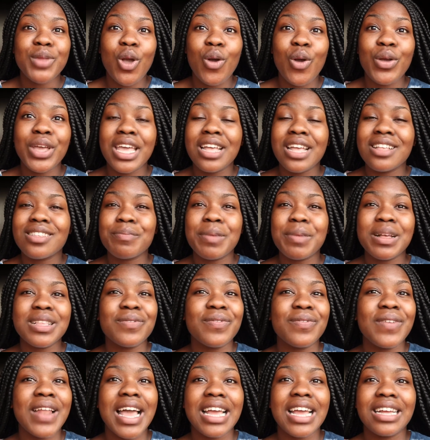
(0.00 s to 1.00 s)
okay, sparks
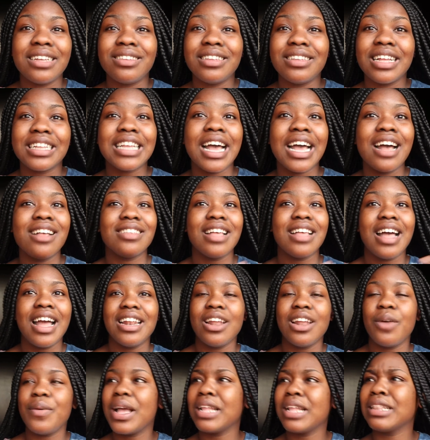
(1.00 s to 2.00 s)
fly. It's a kaza.
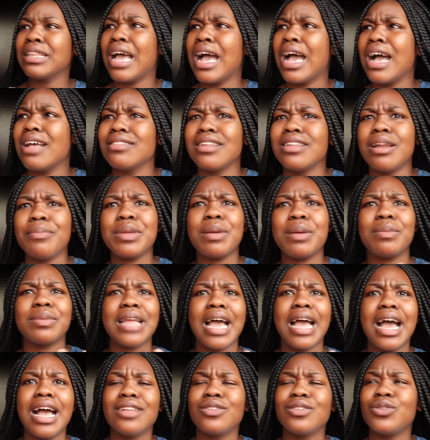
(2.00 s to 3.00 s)
Now we're in kaza. I'm in
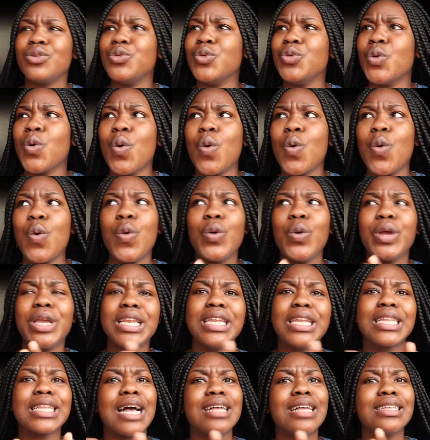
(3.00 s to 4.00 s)
kaza. No,
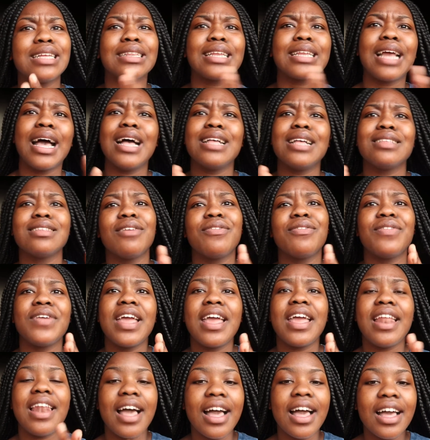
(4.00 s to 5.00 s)
give it kaza, kaza,
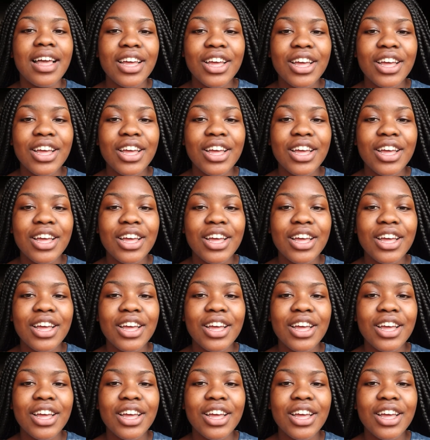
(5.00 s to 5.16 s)
fella.